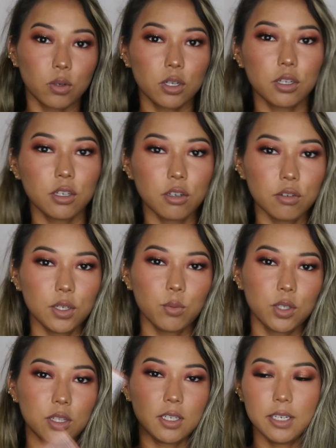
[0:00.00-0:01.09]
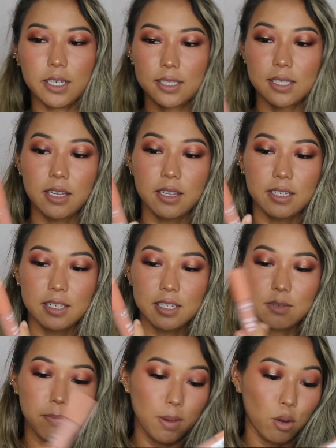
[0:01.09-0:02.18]
with the NYX This
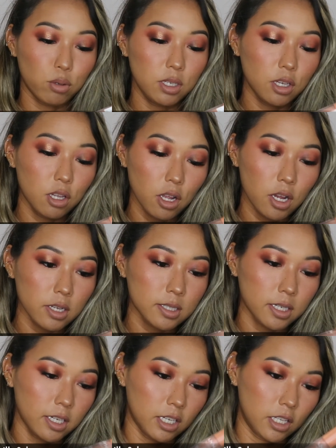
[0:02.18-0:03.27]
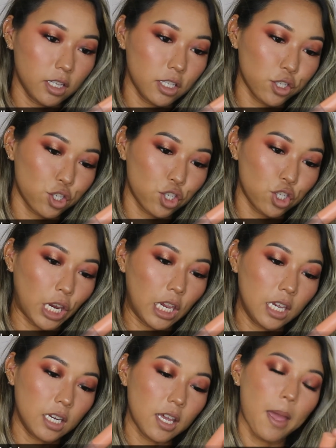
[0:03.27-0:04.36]
Is Milky gloss in the
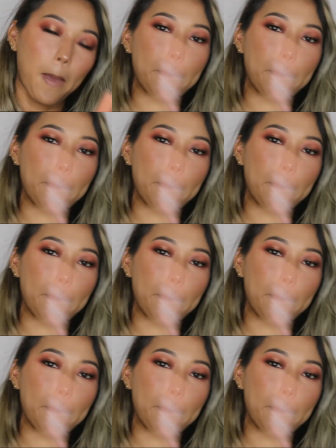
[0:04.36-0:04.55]
shade